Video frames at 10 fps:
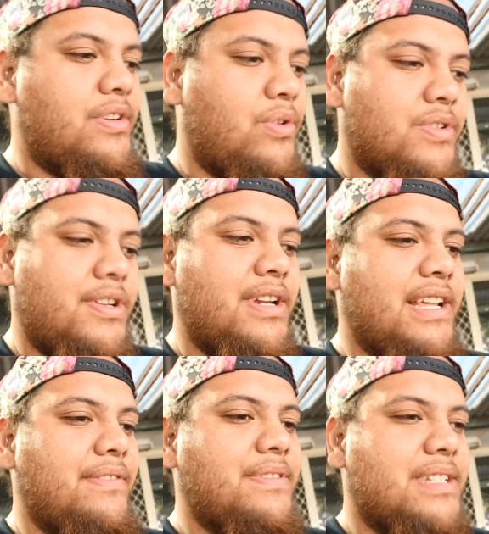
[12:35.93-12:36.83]
It also
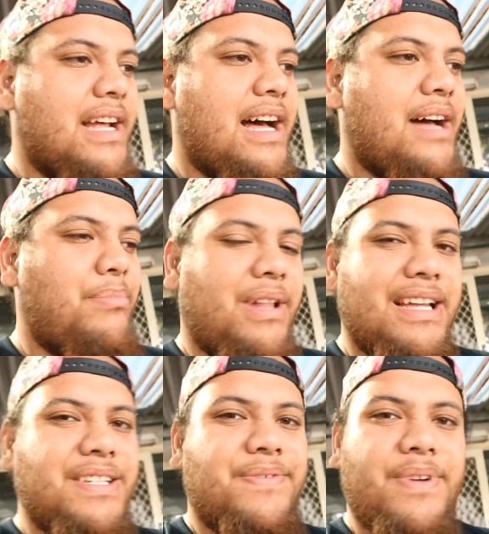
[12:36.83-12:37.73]
gives
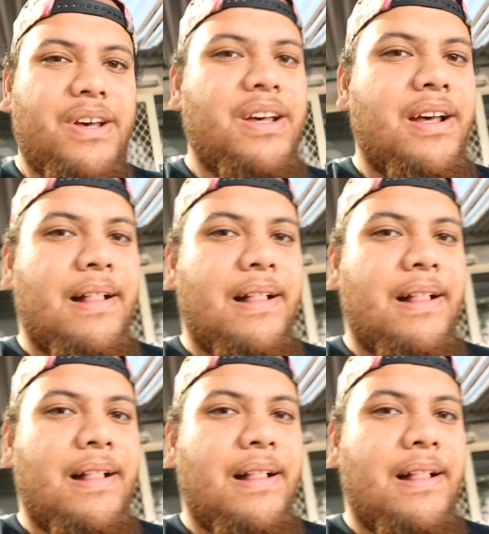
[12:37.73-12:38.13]
place for